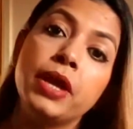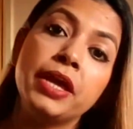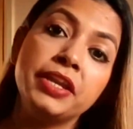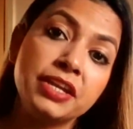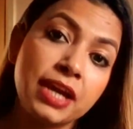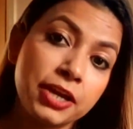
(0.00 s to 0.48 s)

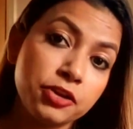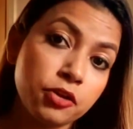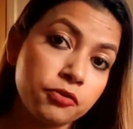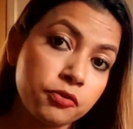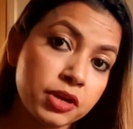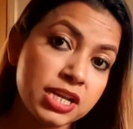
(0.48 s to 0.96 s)
any kind
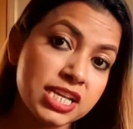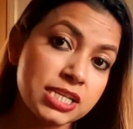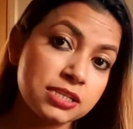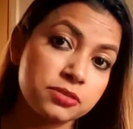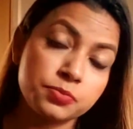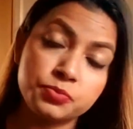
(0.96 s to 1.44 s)
of
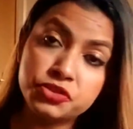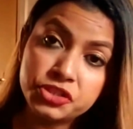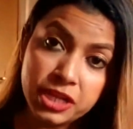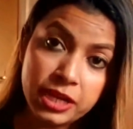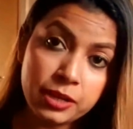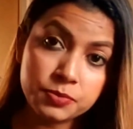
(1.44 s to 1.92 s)
crisps,
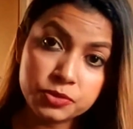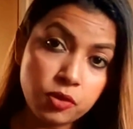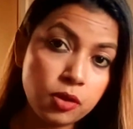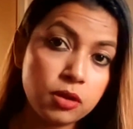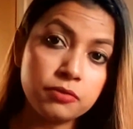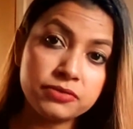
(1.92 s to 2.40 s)
chips,
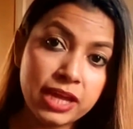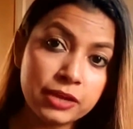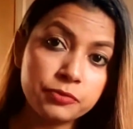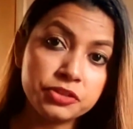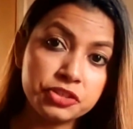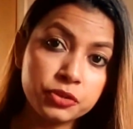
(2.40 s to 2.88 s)
all of
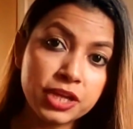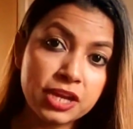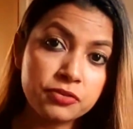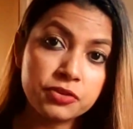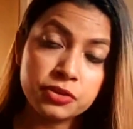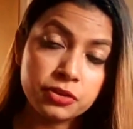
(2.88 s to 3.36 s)
that which you
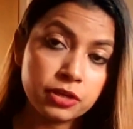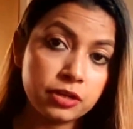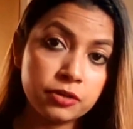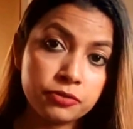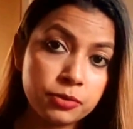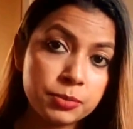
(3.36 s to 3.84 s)
get
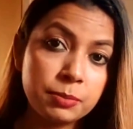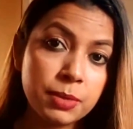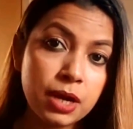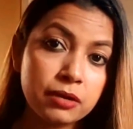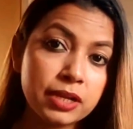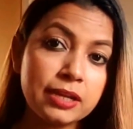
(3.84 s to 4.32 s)
from the
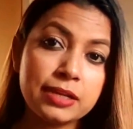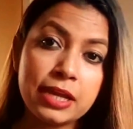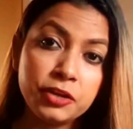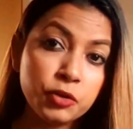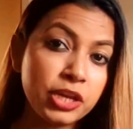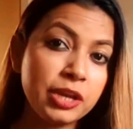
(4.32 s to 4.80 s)
market
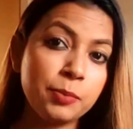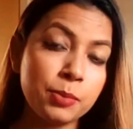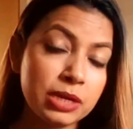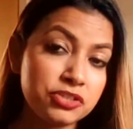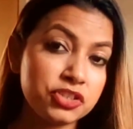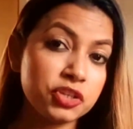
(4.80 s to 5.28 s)
and you keep
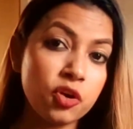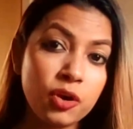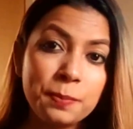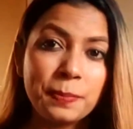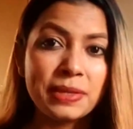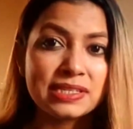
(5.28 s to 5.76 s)
munching
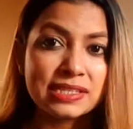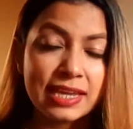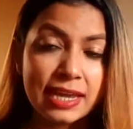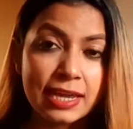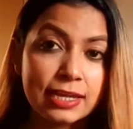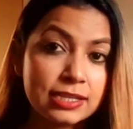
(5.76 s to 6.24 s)
on,
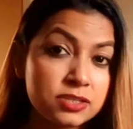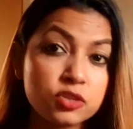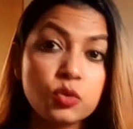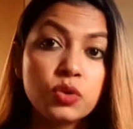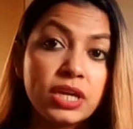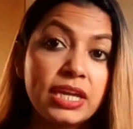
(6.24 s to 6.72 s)
biscuits,
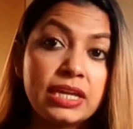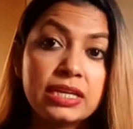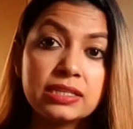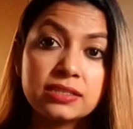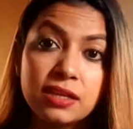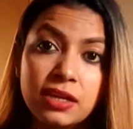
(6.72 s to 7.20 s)

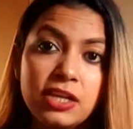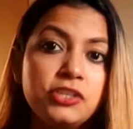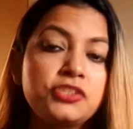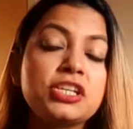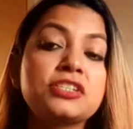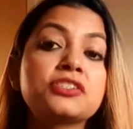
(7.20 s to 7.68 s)
cookies.
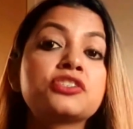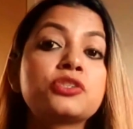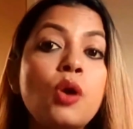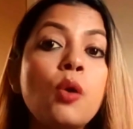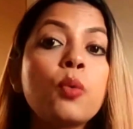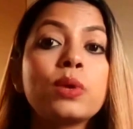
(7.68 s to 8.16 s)
Just
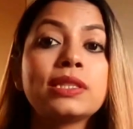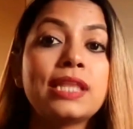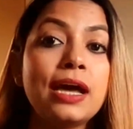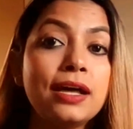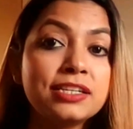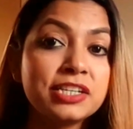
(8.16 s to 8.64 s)
stop with
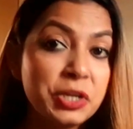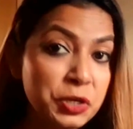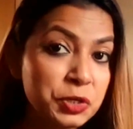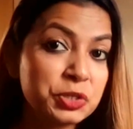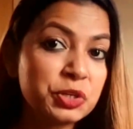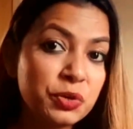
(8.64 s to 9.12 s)
that.
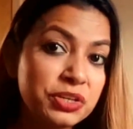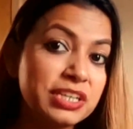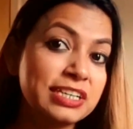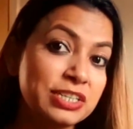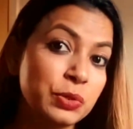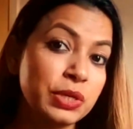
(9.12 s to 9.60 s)
You don't
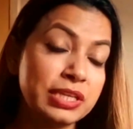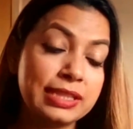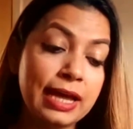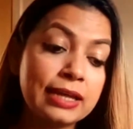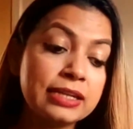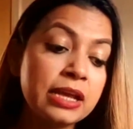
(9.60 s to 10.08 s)
need to eat
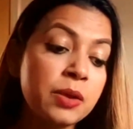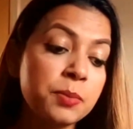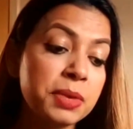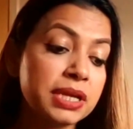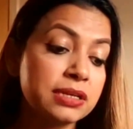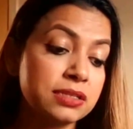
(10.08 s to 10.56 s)
that,
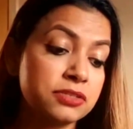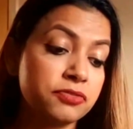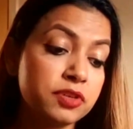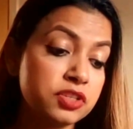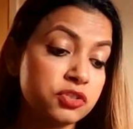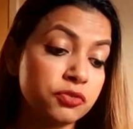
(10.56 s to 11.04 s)
because
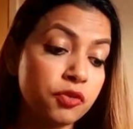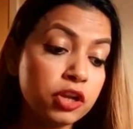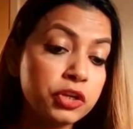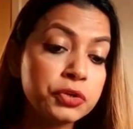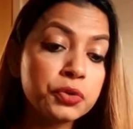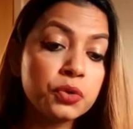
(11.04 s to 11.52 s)
first of all,
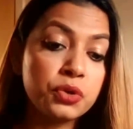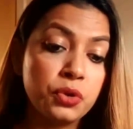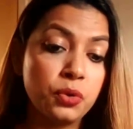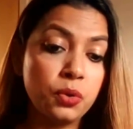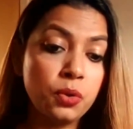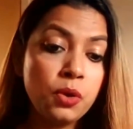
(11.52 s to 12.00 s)
you
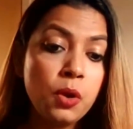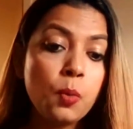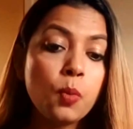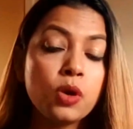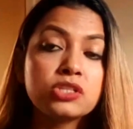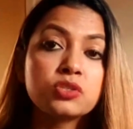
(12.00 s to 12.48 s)
don't know
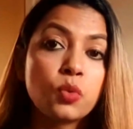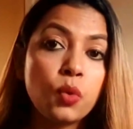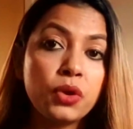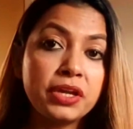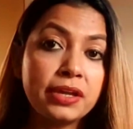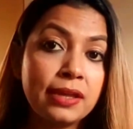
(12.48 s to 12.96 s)
what's
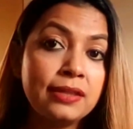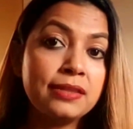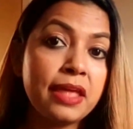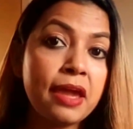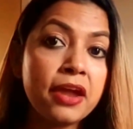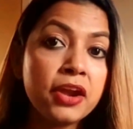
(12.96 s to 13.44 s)
going
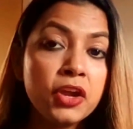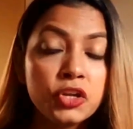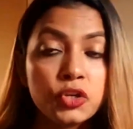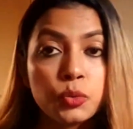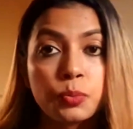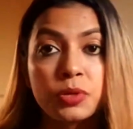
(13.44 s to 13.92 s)
in there
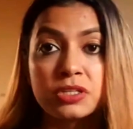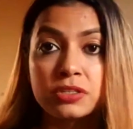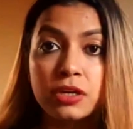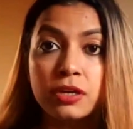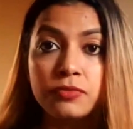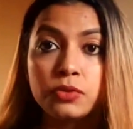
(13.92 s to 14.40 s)
to
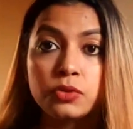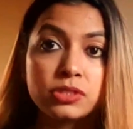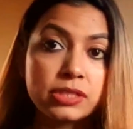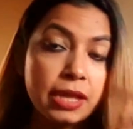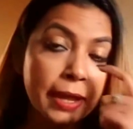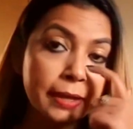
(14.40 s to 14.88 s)
preserve
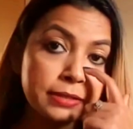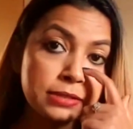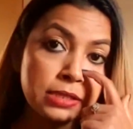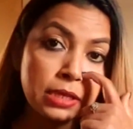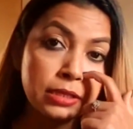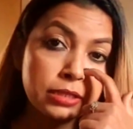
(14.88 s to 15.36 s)
those
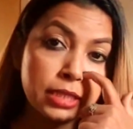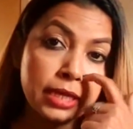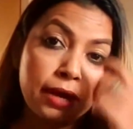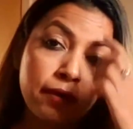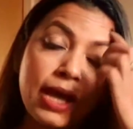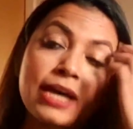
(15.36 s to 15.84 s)
things.
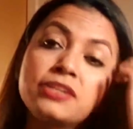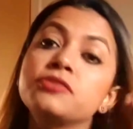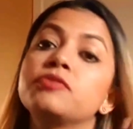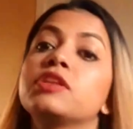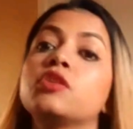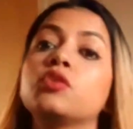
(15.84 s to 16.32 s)
They are
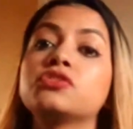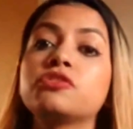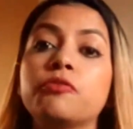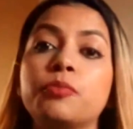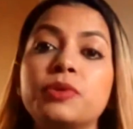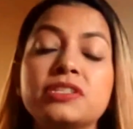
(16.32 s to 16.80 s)
added with
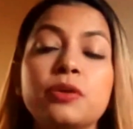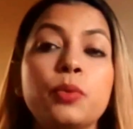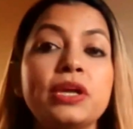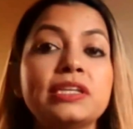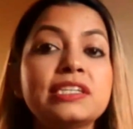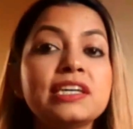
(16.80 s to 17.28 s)
loads of
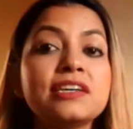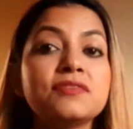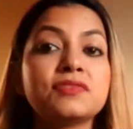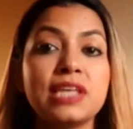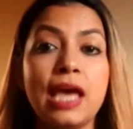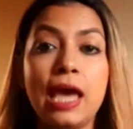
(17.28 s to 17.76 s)

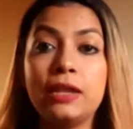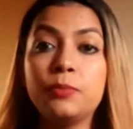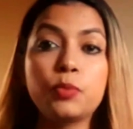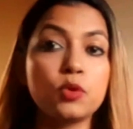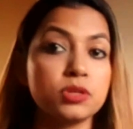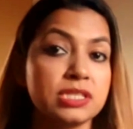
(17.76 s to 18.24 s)
preservatives
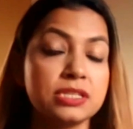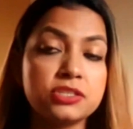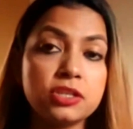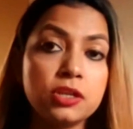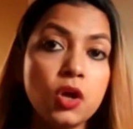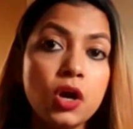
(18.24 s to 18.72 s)
and
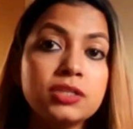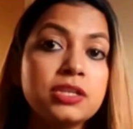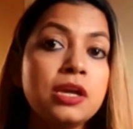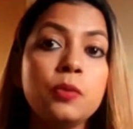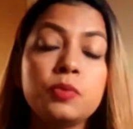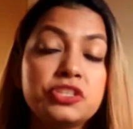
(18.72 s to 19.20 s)
processed a
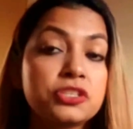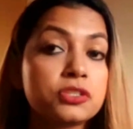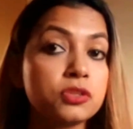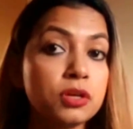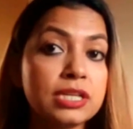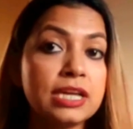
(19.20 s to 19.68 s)
lot, which
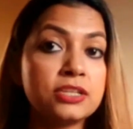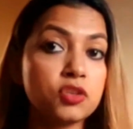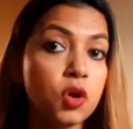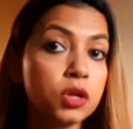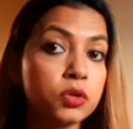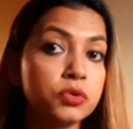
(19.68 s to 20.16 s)
is not at
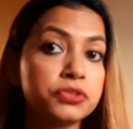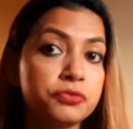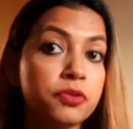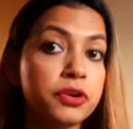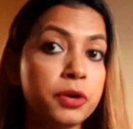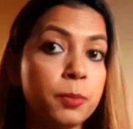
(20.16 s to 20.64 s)
all good
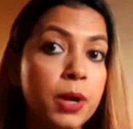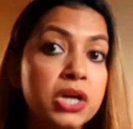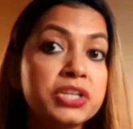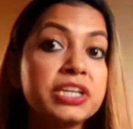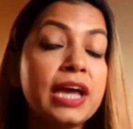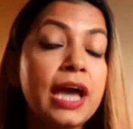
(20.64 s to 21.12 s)
for your
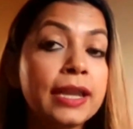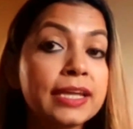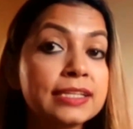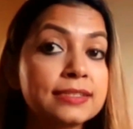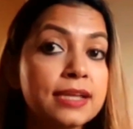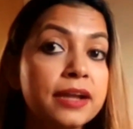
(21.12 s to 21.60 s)
body, and
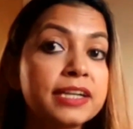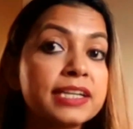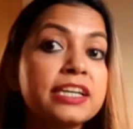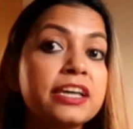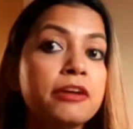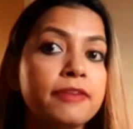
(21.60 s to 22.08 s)
it
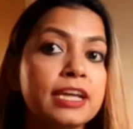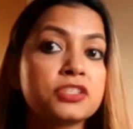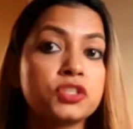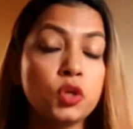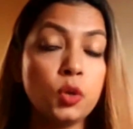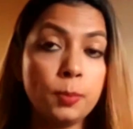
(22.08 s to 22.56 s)
directly
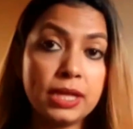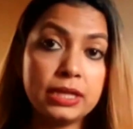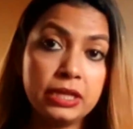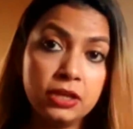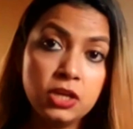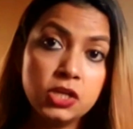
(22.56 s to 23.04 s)
affects your
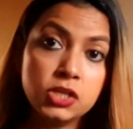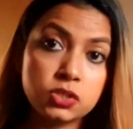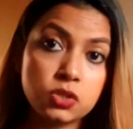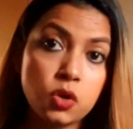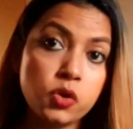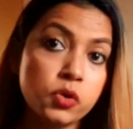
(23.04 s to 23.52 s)
belly.
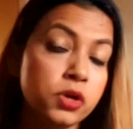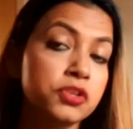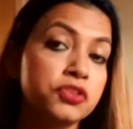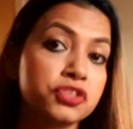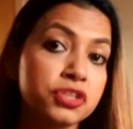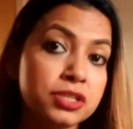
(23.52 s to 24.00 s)
So
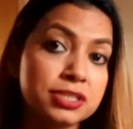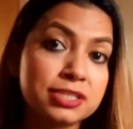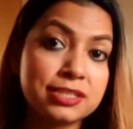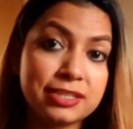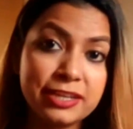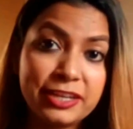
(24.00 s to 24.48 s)

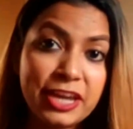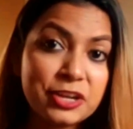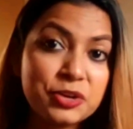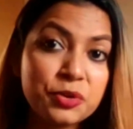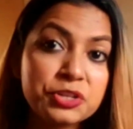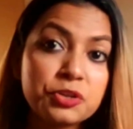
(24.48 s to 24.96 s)
just
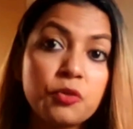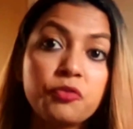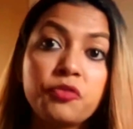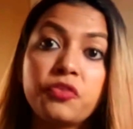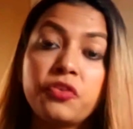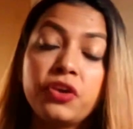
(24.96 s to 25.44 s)
get rid of